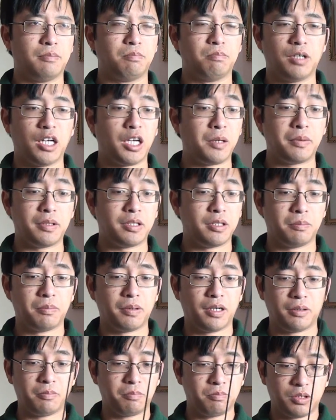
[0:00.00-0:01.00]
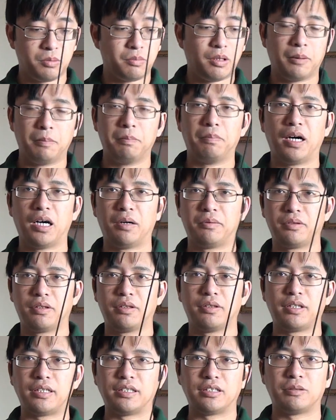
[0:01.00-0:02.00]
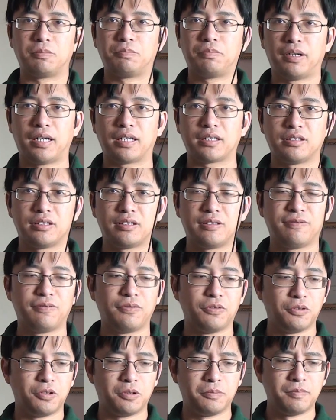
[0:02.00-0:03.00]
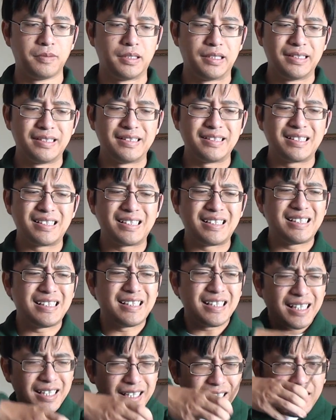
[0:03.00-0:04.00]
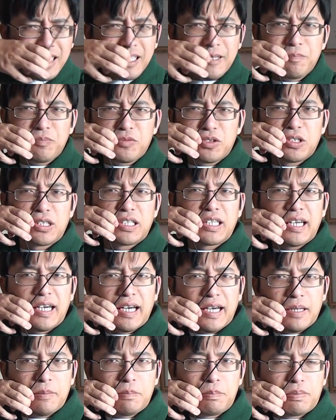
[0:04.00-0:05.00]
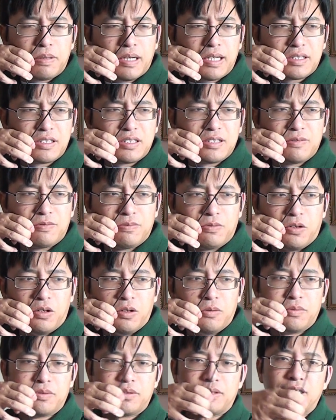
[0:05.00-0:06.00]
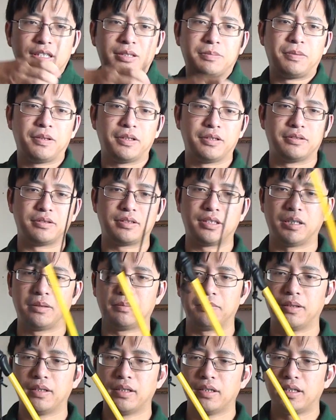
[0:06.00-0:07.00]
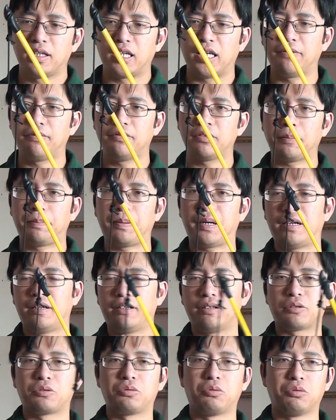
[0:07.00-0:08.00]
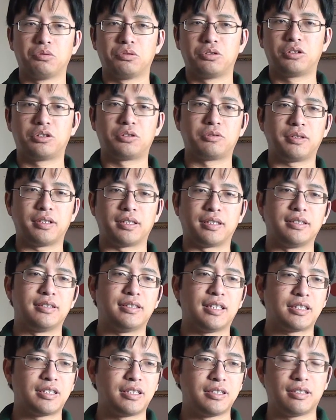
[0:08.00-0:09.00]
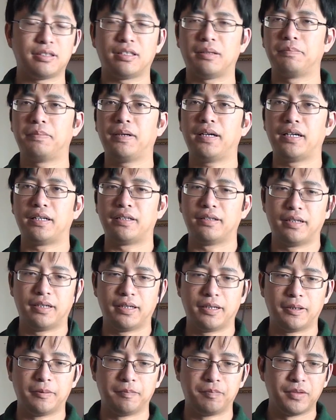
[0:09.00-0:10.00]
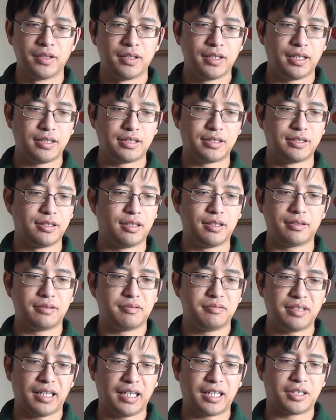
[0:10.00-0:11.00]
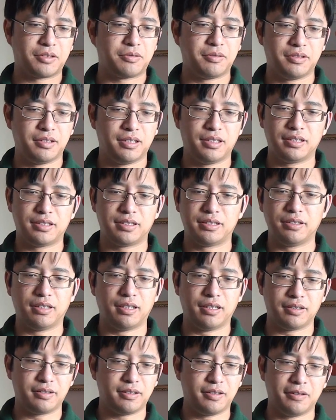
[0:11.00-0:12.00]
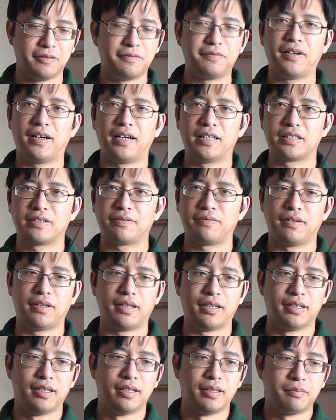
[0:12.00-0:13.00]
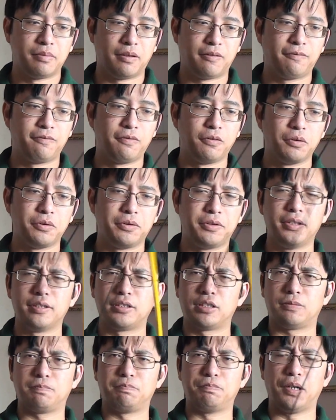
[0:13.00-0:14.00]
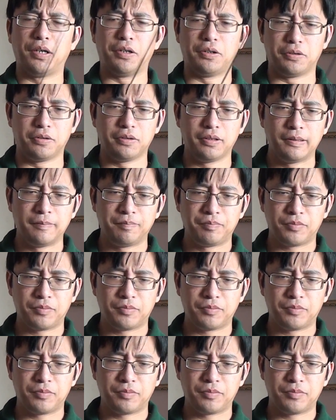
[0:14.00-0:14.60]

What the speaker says: maybe they might buy one of these to practice form. Yeah, you can practice form with these bows. Even the paracord string is actually not that bad. It's not Dacron and it's not fast flight, but for this bow,